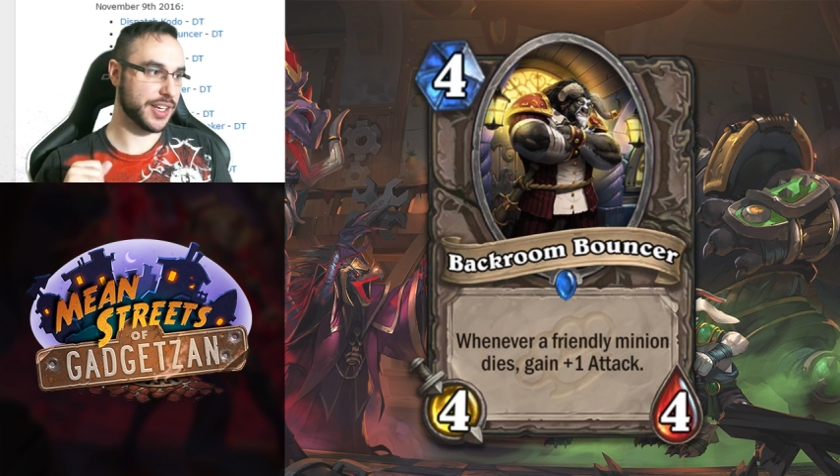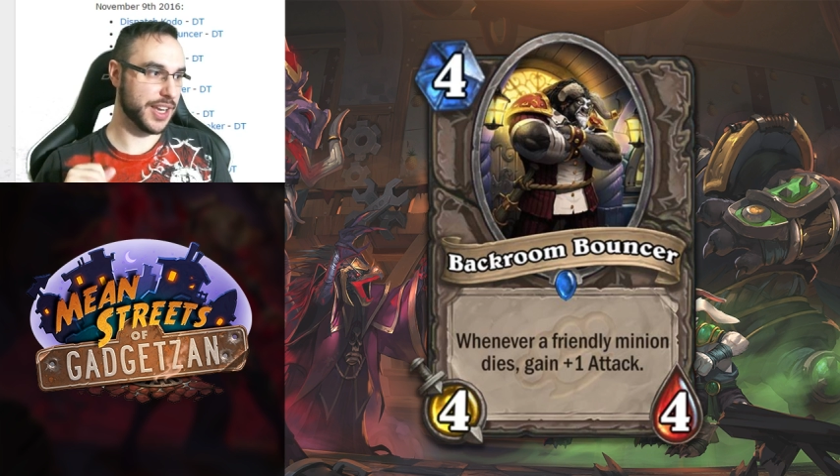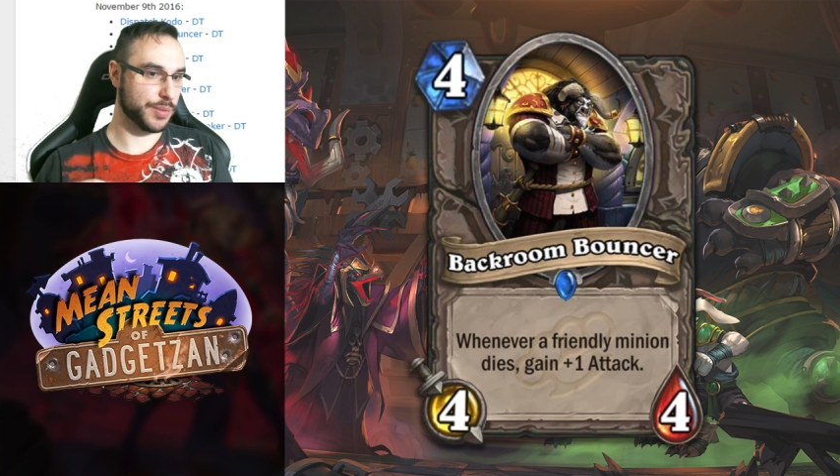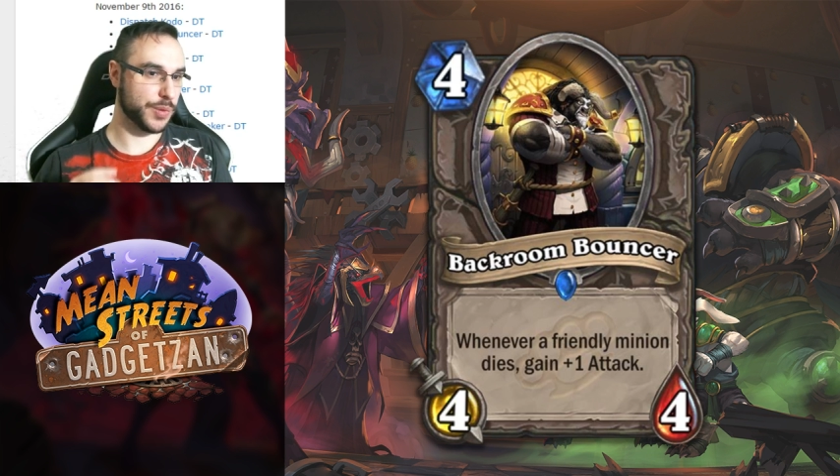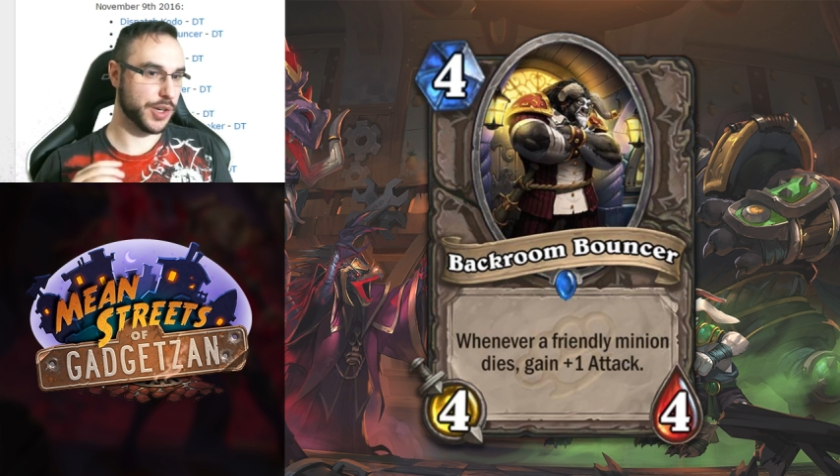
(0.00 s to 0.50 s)

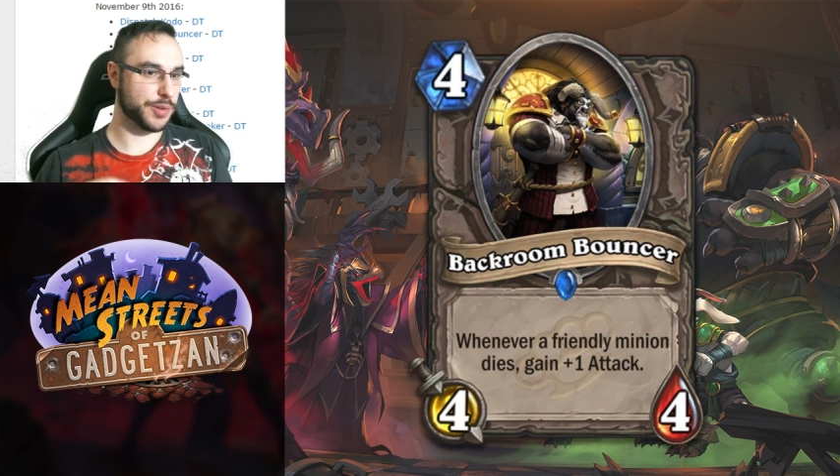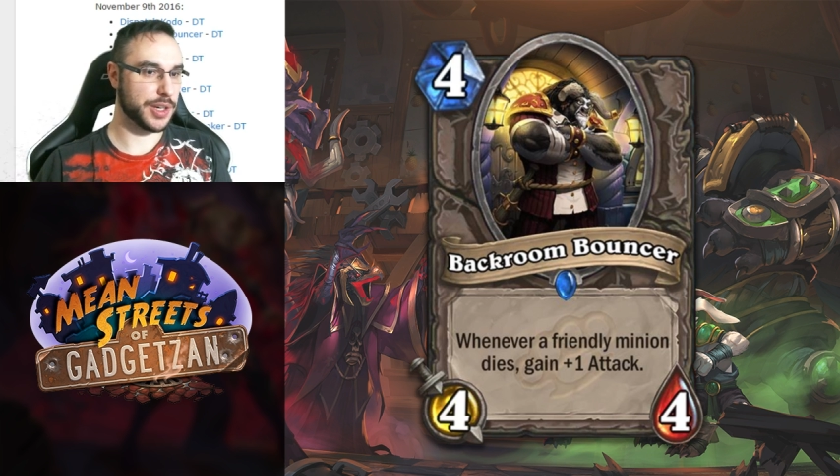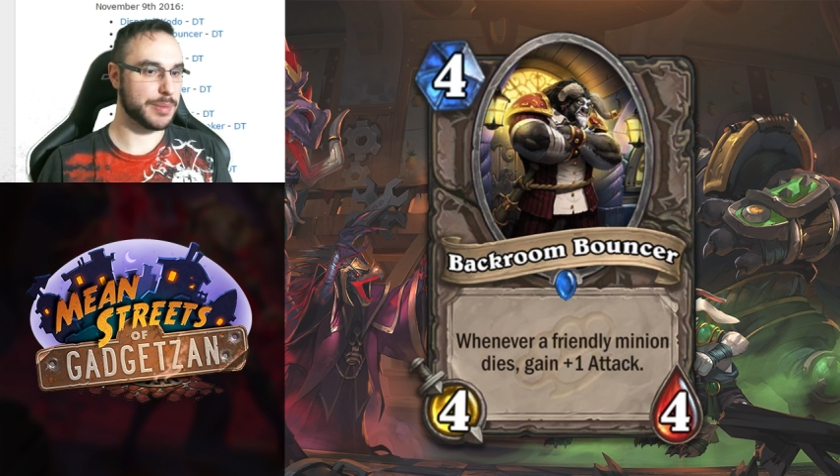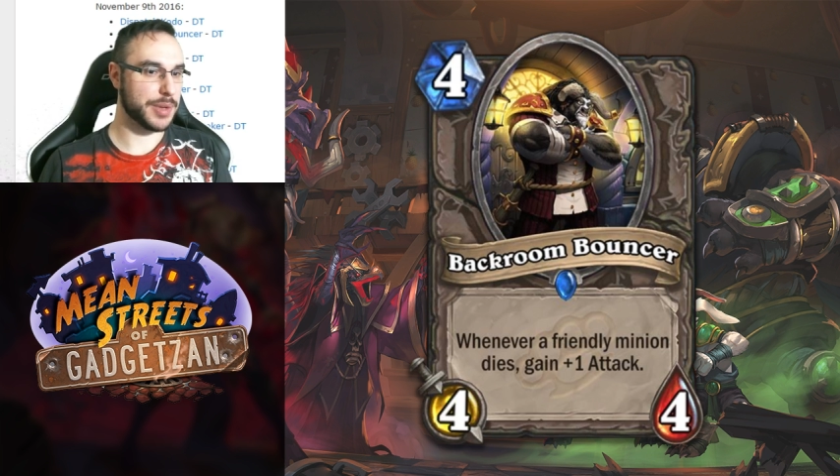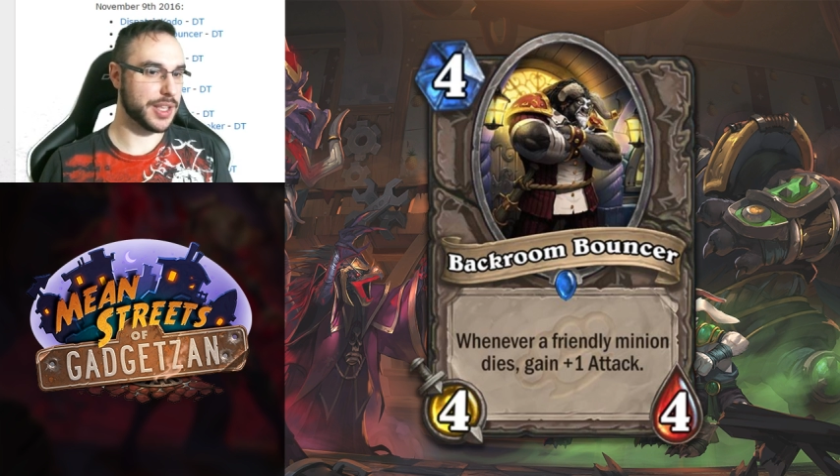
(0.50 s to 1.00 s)
and wouldn't
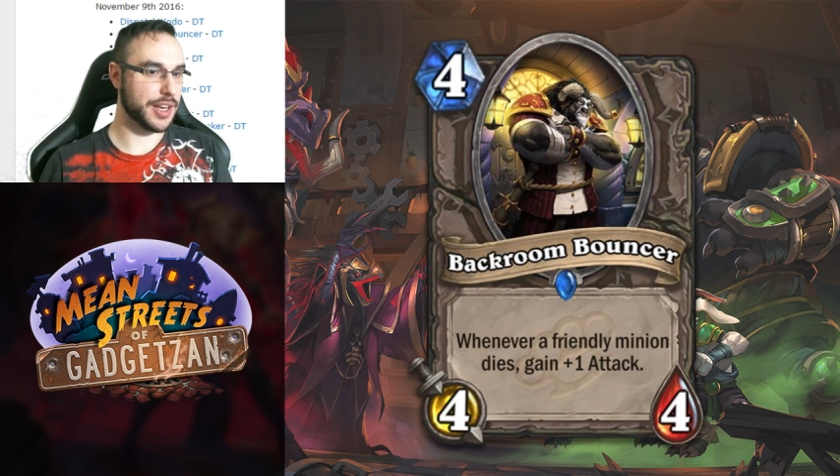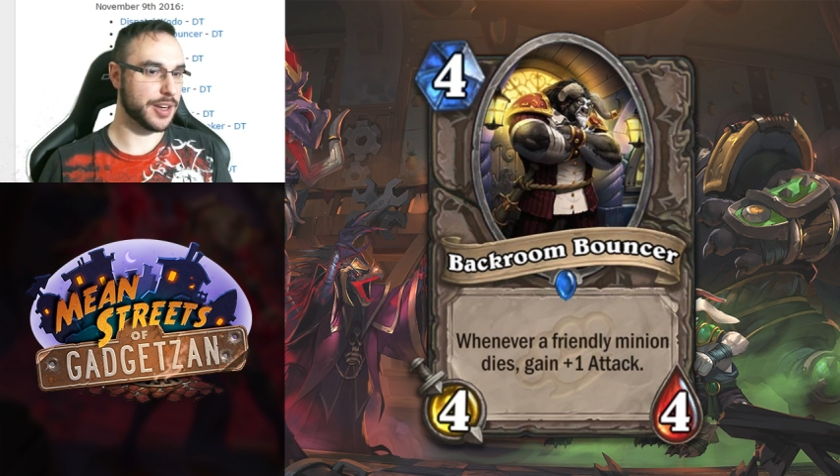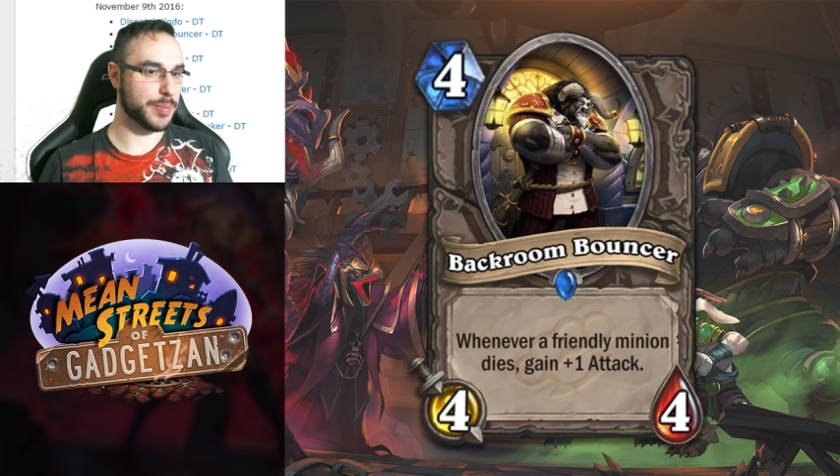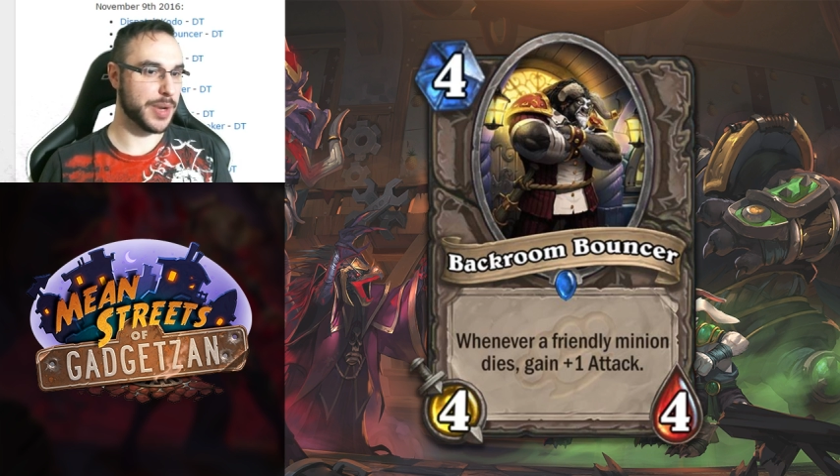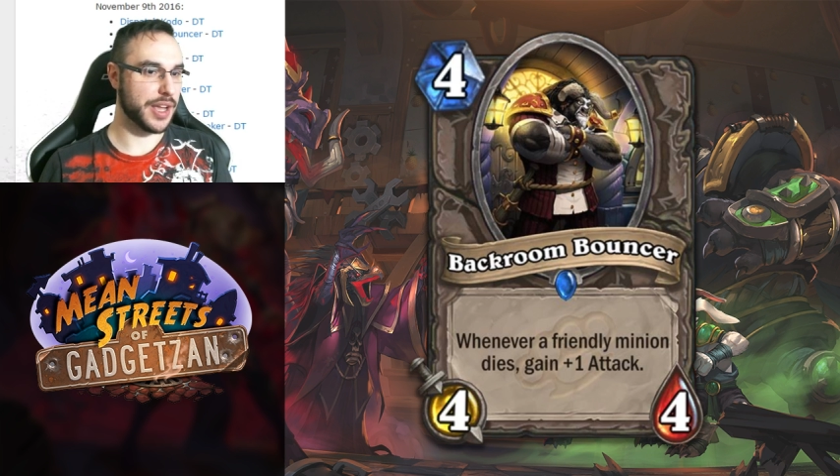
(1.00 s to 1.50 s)
really be that
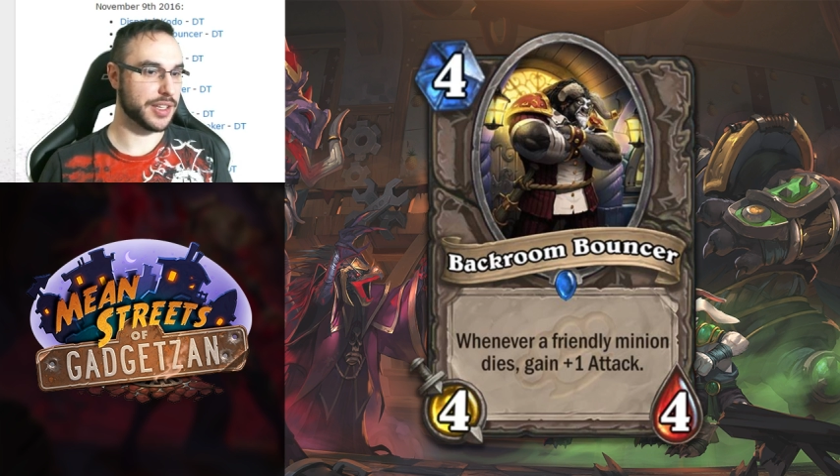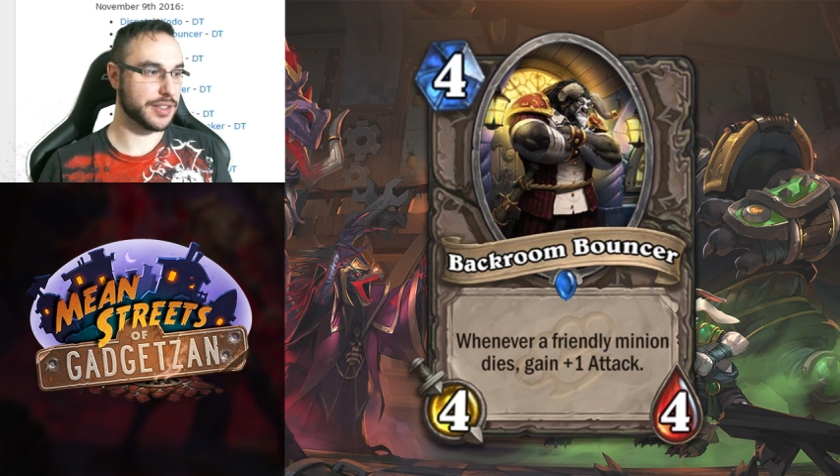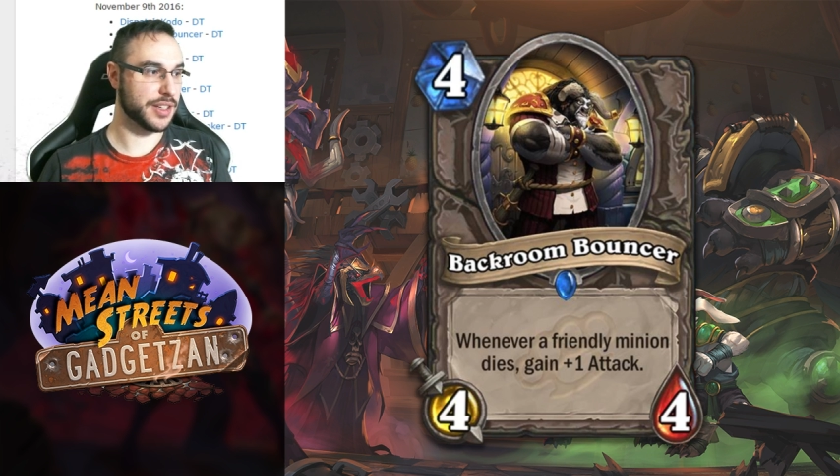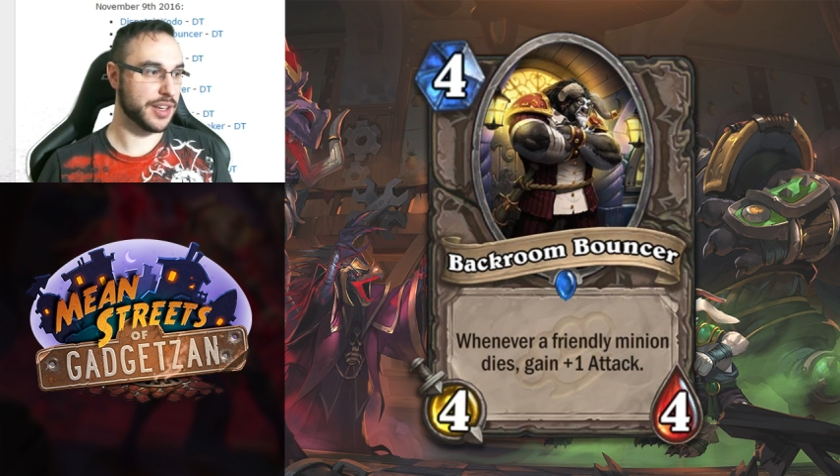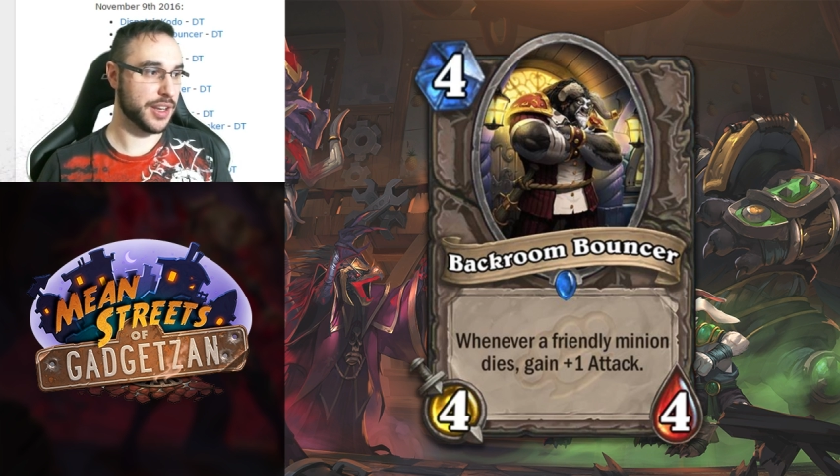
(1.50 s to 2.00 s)
unbalanced.